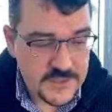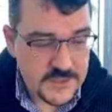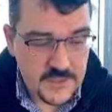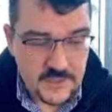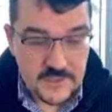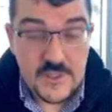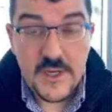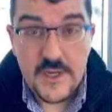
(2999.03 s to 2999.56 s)

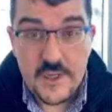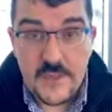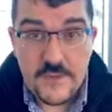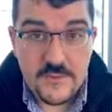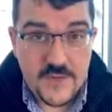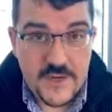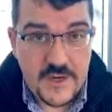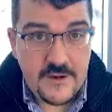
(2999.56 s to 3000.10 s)
So
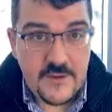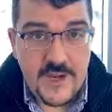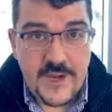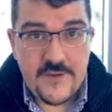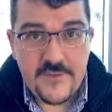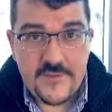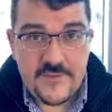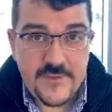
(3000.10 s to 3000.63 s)
we now
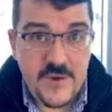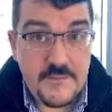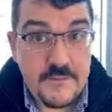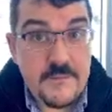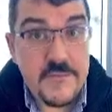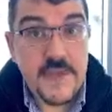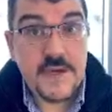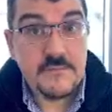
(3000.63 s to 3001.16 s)
have a
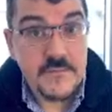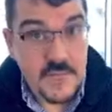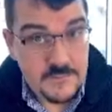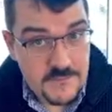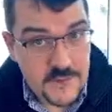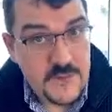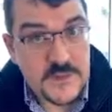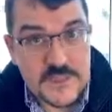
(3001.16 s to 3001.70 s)

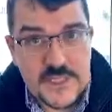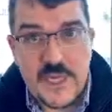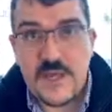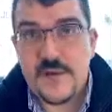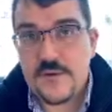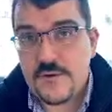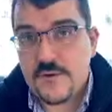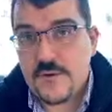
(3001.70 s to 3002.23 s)
minimum
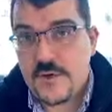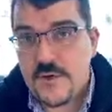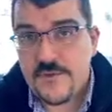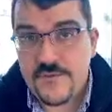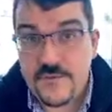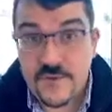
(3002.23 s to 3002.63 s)
standard of, if